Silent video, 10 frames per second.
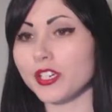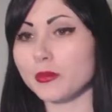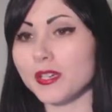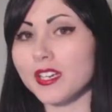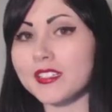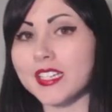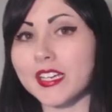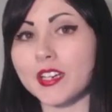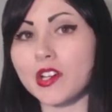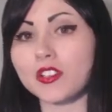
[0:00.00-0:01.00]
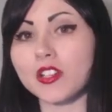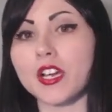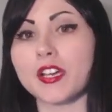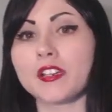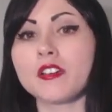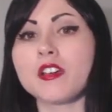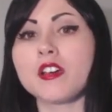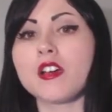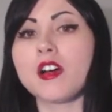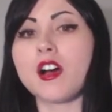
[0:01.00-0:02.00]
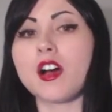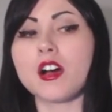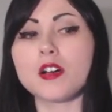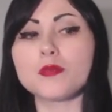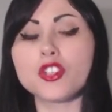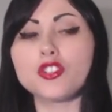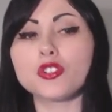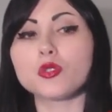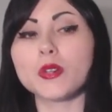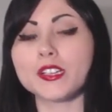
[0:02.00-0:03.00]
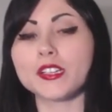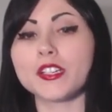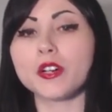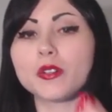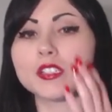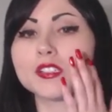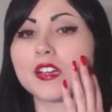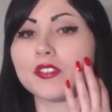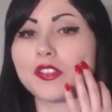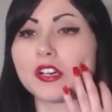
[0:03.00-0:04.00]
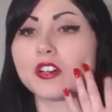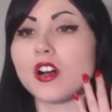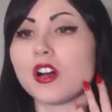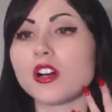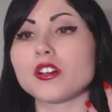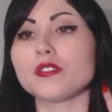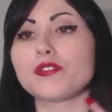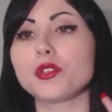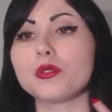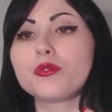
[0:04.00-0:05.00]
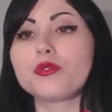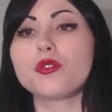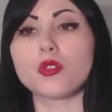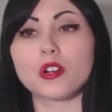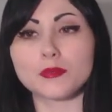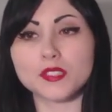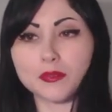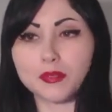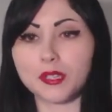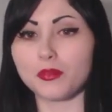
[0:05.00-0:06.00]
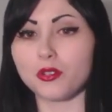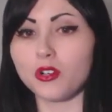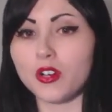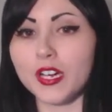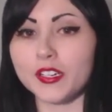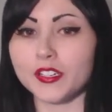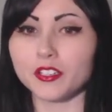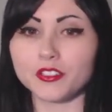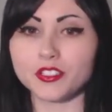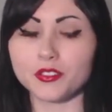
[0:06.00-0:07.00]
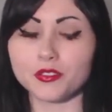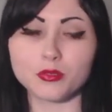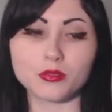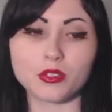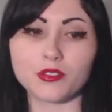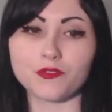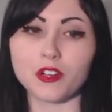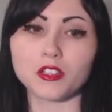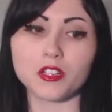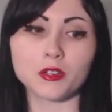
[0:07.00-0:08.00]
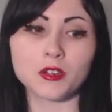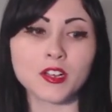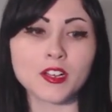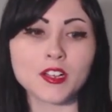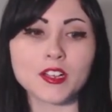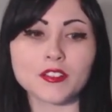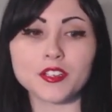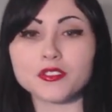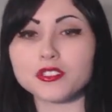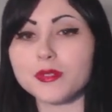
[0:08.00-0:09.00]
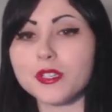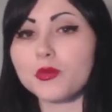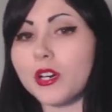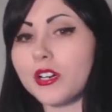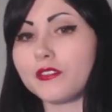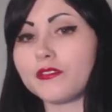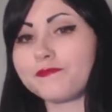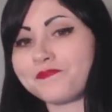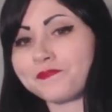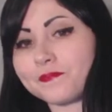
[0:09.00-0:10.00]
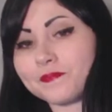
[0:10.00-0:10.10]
When you begin dating online, you'll quickly notice that there are a few norms that people adhere to or follow that you should be aware of.